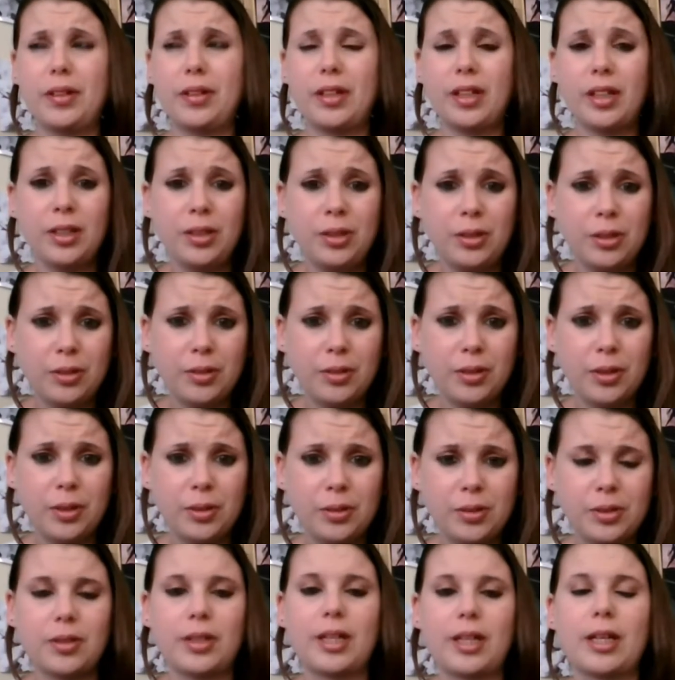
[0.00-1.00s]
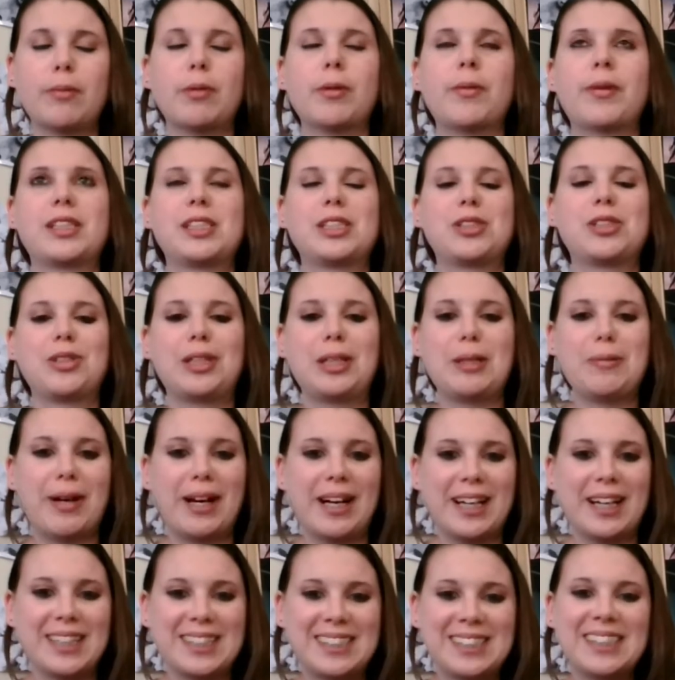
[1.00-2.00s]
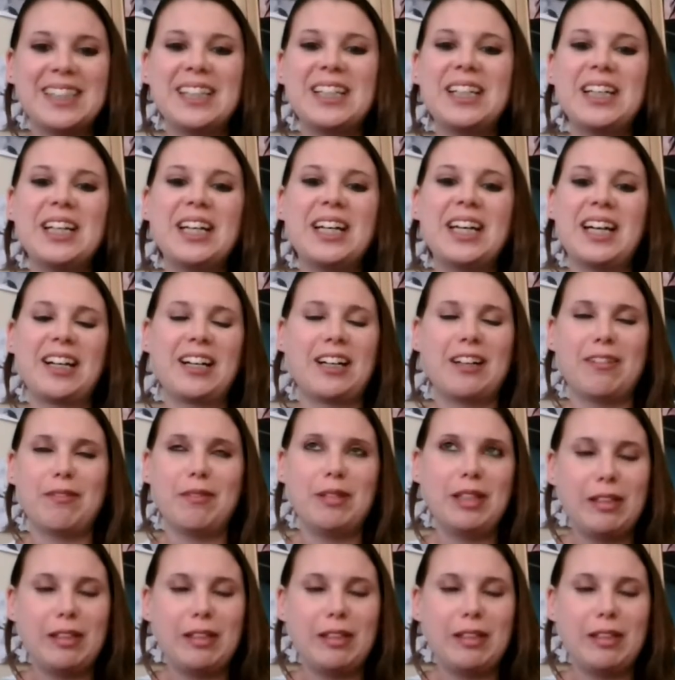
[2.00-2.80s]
nine euros. Okay, my math is really bad. I can't